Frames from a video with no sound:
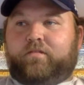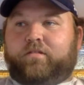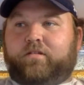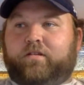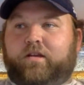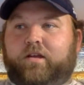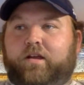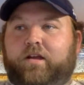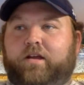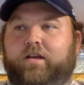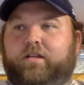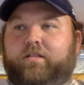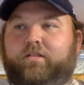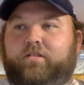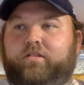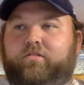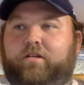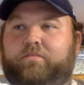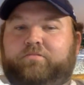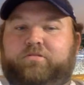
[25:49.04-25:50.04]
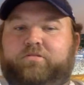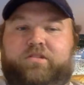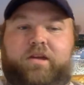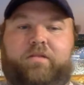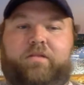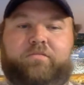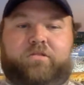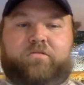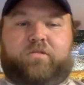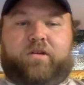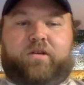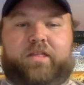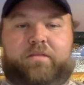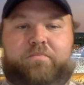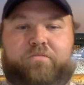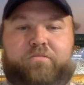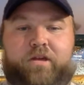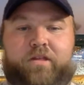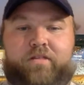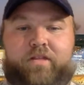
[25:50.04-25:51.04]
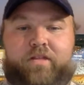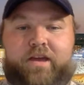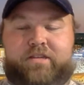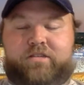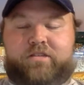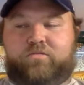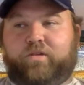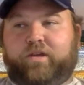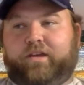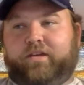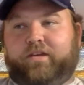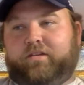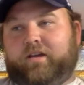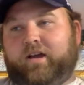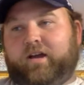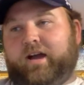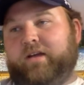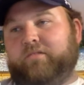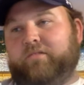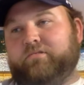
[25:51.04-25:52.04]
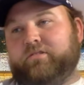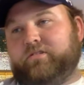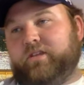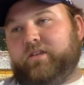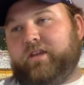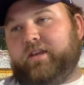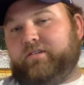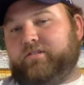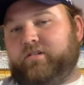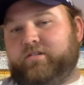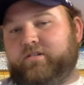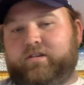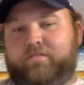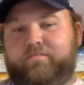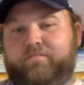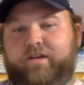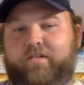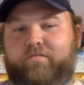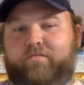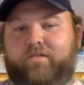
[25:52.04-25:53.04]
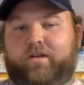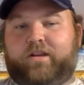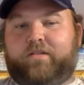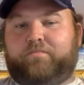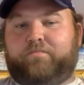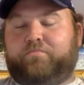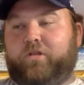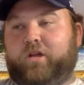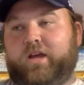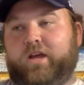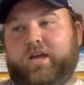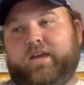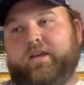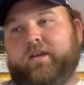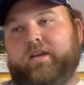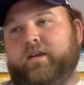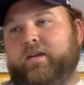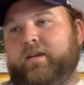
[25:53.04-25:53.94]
upset with the way they played last week. Iowa State could come out ready to play.